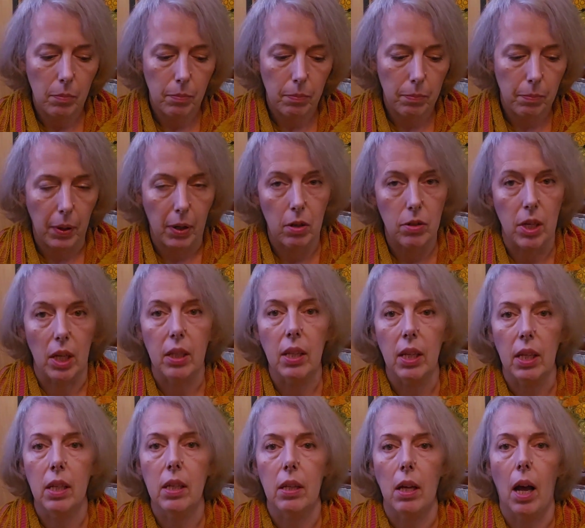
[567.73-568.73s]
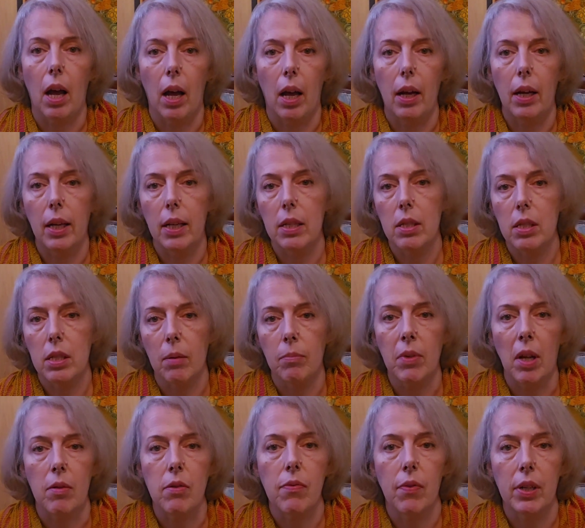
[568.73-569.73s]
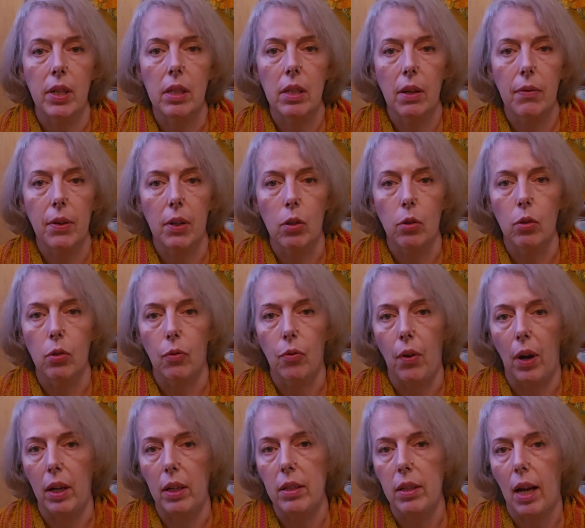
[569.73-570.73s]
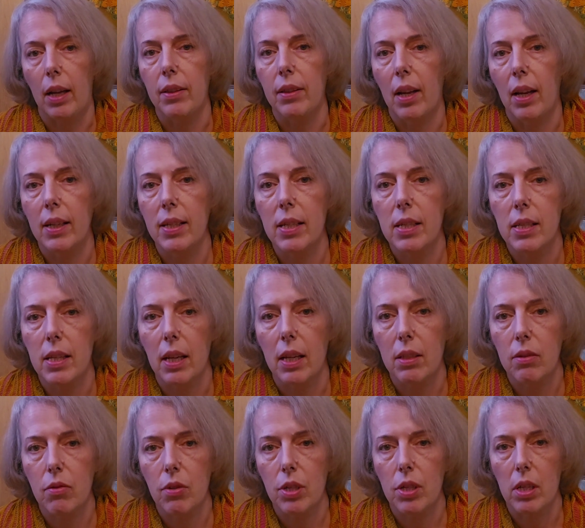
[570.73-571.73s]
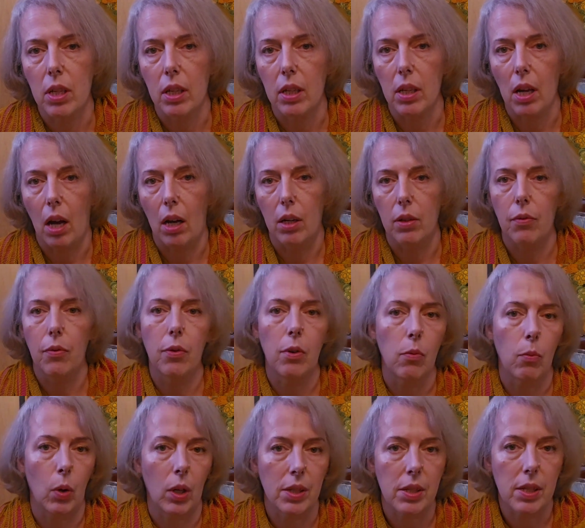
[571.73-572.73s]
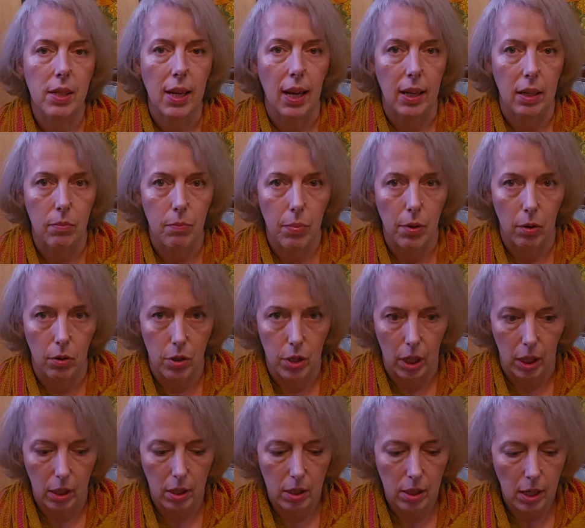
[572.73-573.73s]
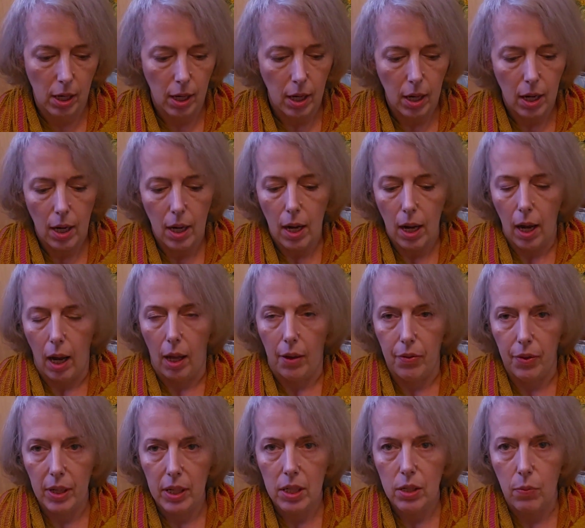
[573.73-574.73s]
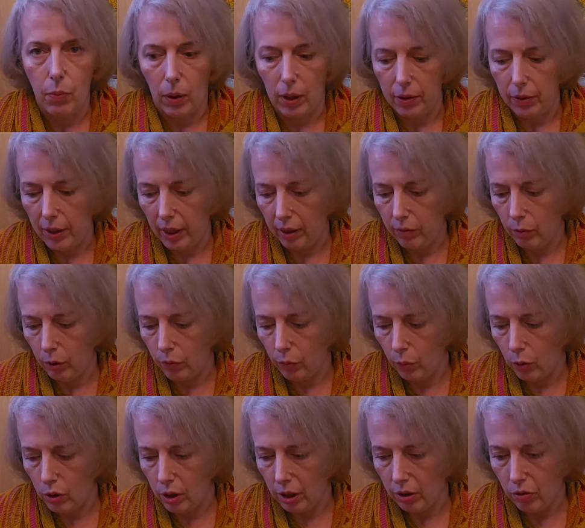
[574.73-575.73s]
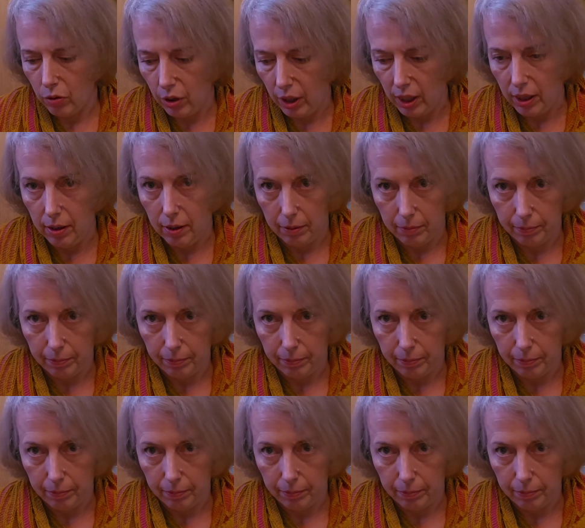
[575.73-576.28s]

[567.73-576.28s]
because I think it's sometimes very difficult to find a nice interesting yarn for 1 skein project, and this one then would work a treat.